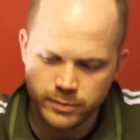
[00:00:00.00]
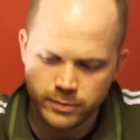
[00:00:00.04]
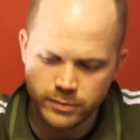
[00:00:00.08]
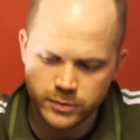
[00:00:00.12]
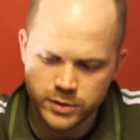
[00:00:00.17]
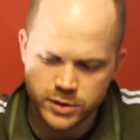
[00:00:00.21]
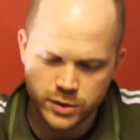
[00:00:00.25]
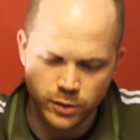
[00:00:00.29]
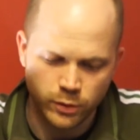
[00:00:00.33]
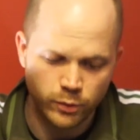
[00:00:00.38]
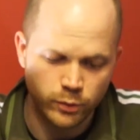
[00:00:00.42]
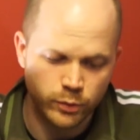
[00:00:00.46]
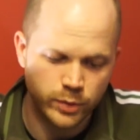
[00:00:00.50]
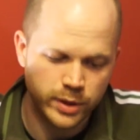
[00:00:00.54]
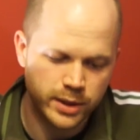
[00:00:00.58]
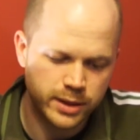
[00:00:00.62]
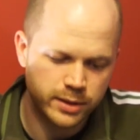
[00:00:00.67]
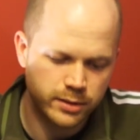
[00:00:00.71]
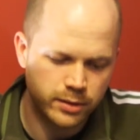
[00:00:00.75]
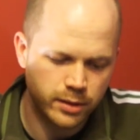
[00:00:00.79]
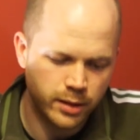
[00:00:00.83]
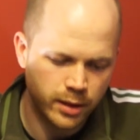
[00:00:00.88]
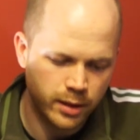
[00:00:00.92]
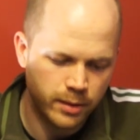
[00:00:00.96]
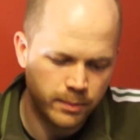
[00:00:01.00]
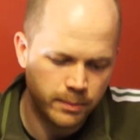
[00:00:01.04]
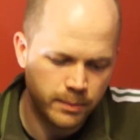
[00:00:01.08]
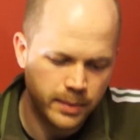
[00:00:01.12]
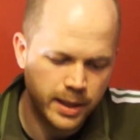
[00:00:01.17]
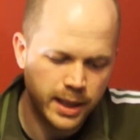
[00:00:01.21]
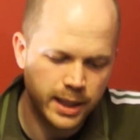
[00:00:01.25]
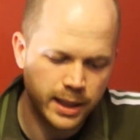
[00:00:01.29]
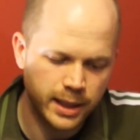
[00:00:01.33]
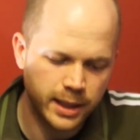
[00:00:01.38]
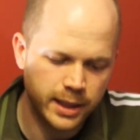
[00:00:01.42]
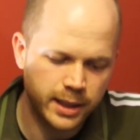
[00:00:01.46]
So with
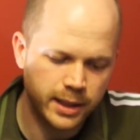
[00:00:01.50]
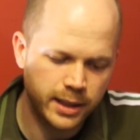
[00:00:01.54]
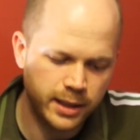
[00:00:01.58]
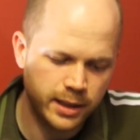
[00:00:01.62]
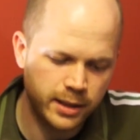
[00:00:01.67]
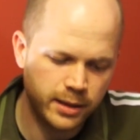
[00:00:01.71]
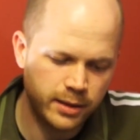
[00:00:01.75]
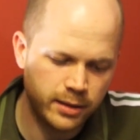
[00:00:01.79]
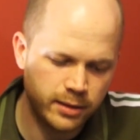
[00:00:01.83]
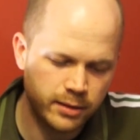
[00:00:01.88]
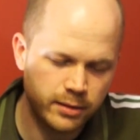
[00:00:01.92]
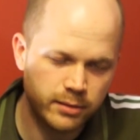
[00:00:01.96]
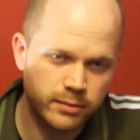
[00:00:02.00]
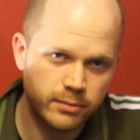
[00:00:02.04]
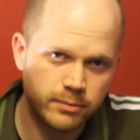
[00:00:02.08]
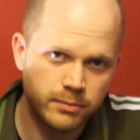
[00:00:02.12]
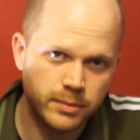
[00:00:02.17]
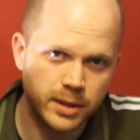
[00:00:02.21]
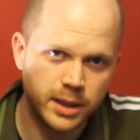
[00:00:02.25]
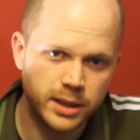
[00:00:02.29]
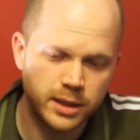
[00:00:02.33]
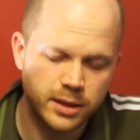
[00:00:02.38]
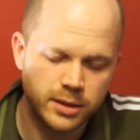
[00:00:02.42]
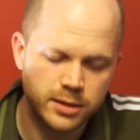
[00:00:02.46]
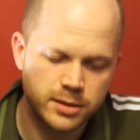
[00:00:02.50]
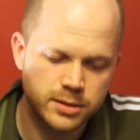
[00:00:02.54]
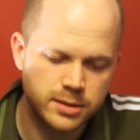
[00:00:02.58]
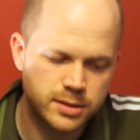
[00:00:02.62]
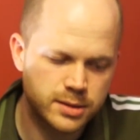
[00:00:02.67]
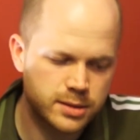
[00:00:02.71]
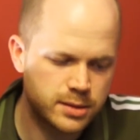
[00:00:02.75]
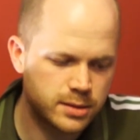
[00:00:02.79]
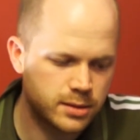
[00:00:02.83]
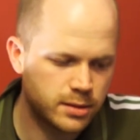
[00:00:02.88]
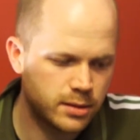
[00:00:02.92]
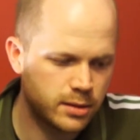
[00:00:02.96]
melee
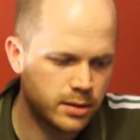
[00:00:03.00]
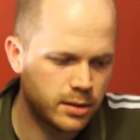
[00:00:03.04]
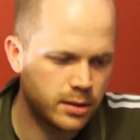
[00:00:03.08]
minions,